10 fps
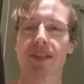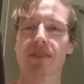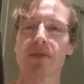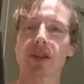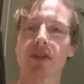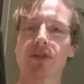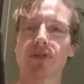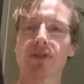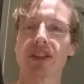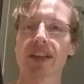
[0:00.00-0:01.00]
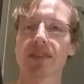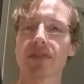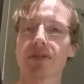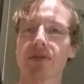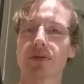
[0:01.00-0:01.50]
give me a few
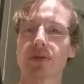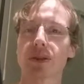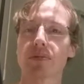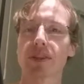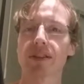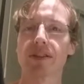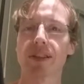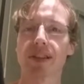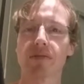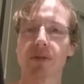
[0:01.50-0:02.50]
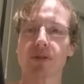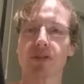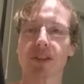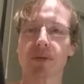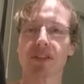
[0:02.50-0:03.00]
seconds to open it and then we'll
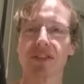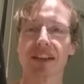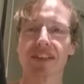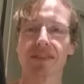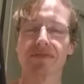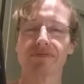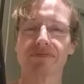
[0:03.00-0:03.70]
see what it's like.